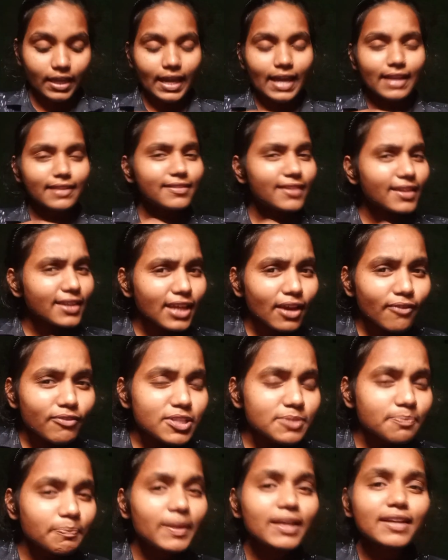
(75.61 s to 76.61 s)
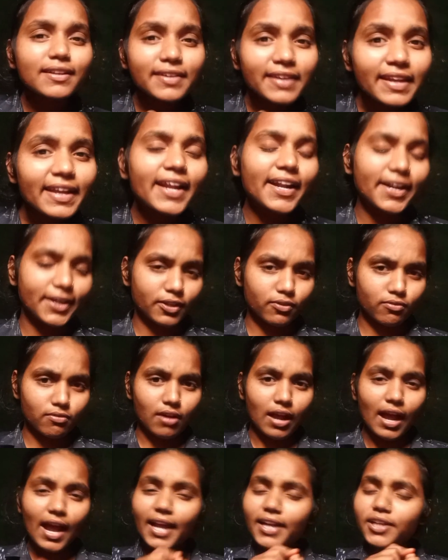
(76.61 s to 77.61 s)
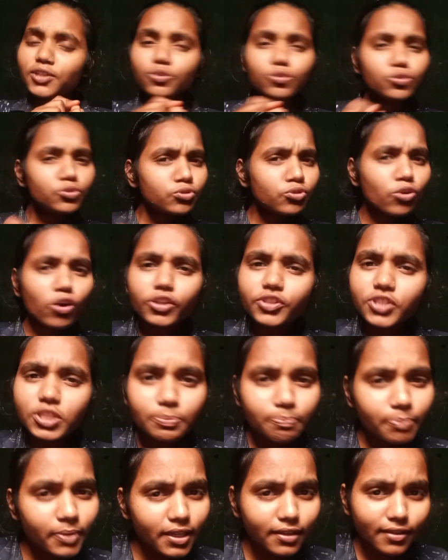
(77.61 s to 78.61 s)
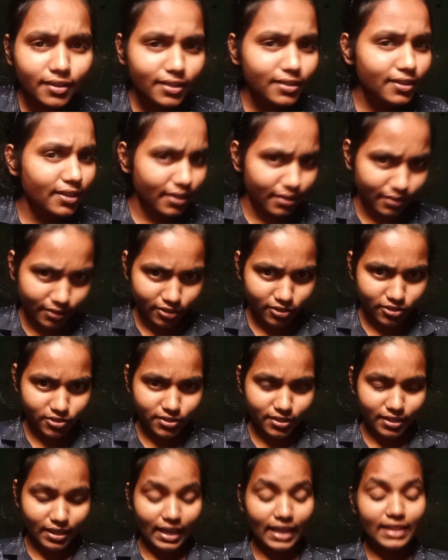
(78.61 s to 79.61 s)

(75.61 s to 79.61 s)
And then I will speak negative. I do not speak in English.